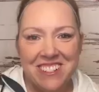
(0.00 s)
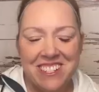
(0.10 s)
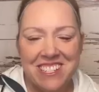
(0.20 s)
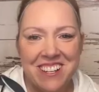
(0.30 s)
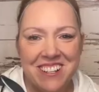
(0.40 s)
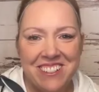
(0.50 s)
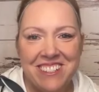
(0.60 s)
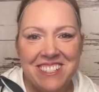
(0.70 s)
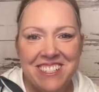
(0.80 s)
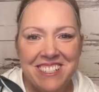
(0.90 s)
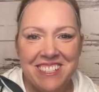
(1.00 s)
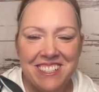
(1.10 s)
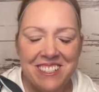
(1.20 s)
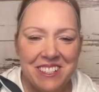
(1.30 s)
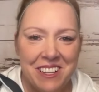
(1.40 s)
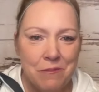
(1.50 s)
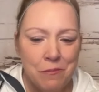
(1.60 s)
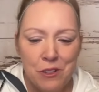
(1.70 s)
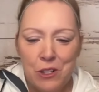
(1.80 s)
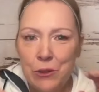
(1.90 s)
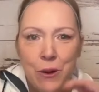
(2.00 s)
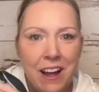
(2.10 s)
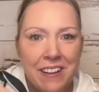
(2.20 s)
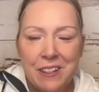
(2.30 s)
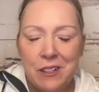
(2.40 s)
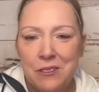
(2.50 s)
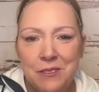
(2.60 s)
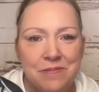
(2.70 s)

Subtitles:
They could glue on little